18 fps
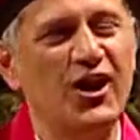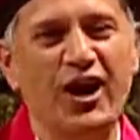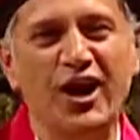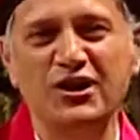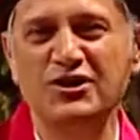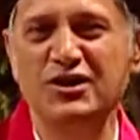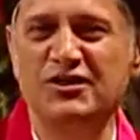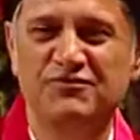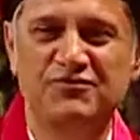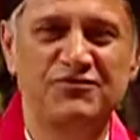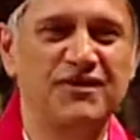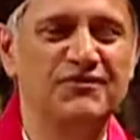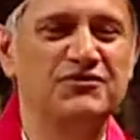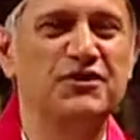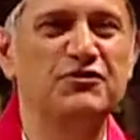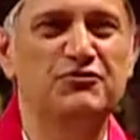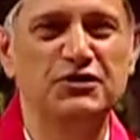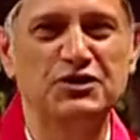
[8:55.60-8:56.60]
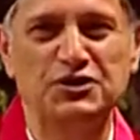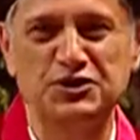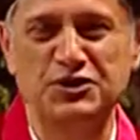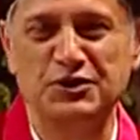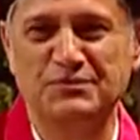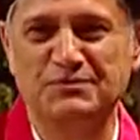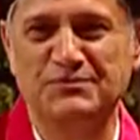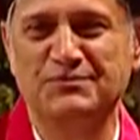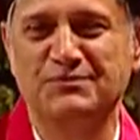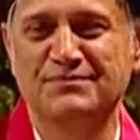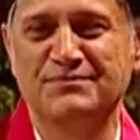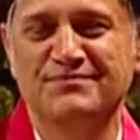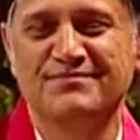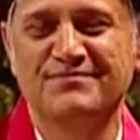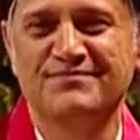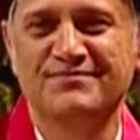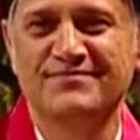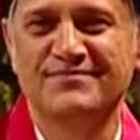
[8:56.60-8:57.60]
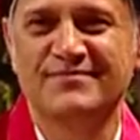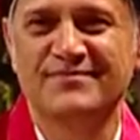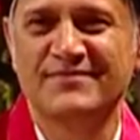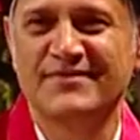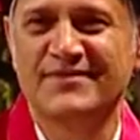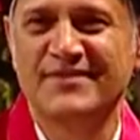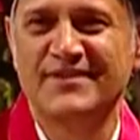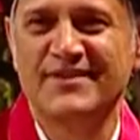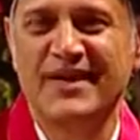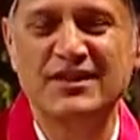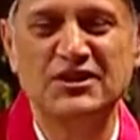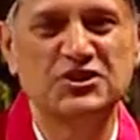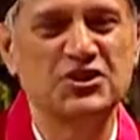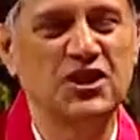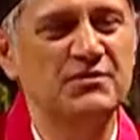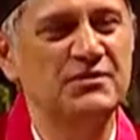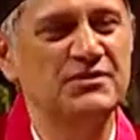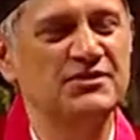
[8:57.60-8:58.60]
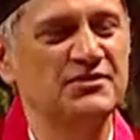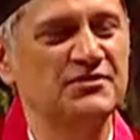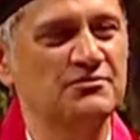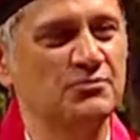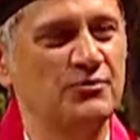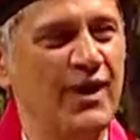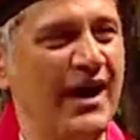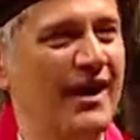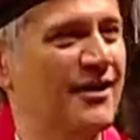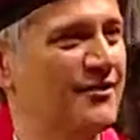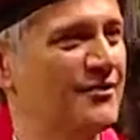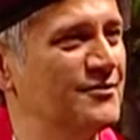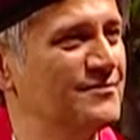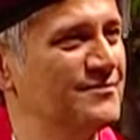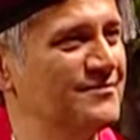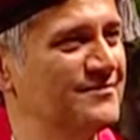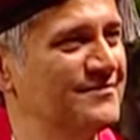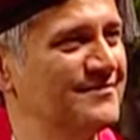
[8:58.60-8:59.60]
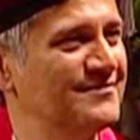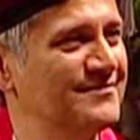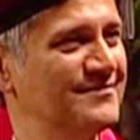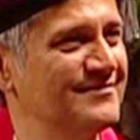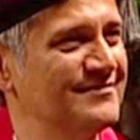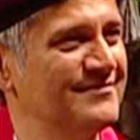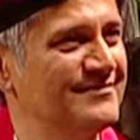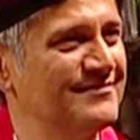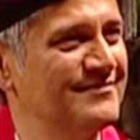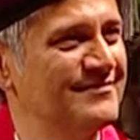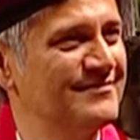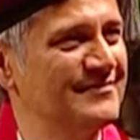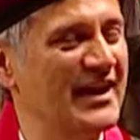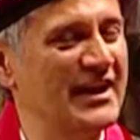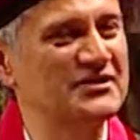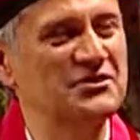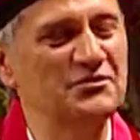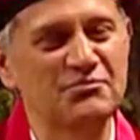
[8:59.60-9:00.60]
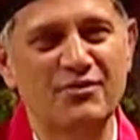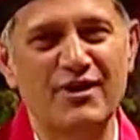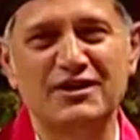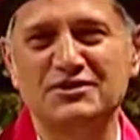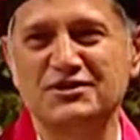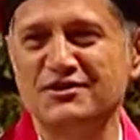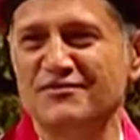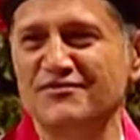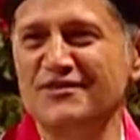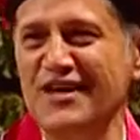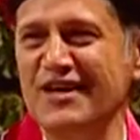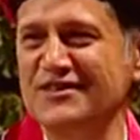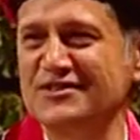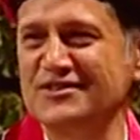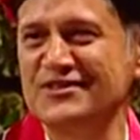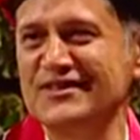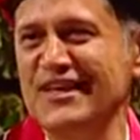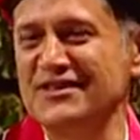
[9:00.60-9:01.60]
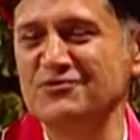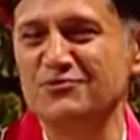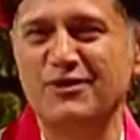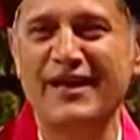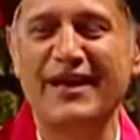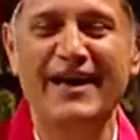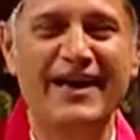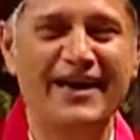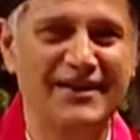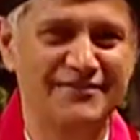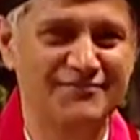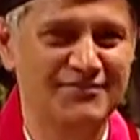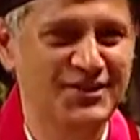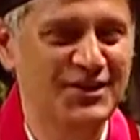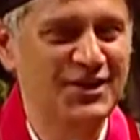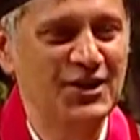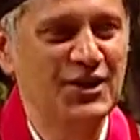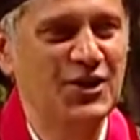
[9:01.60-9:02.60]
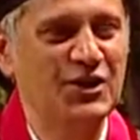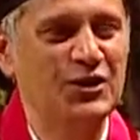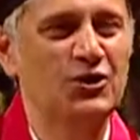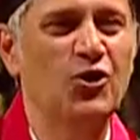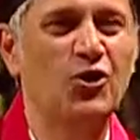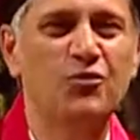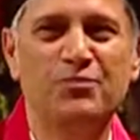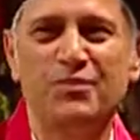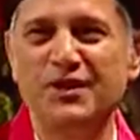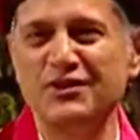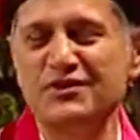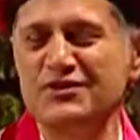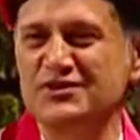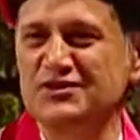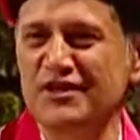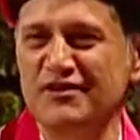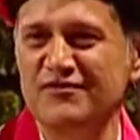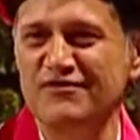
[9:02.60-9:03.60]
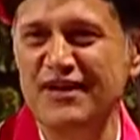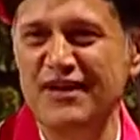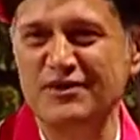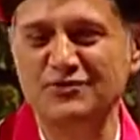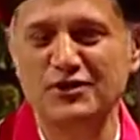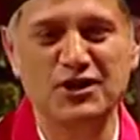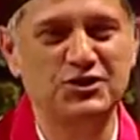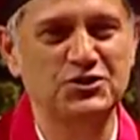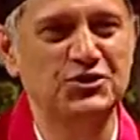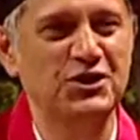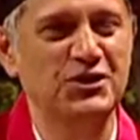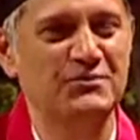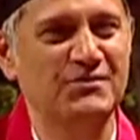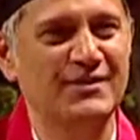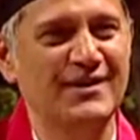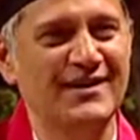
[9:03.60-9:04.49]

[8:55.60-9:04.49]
153 sheep. And the shepherd says, Wow, that is impressive. Yes, that's what I have. Go pick yourself out a sheep.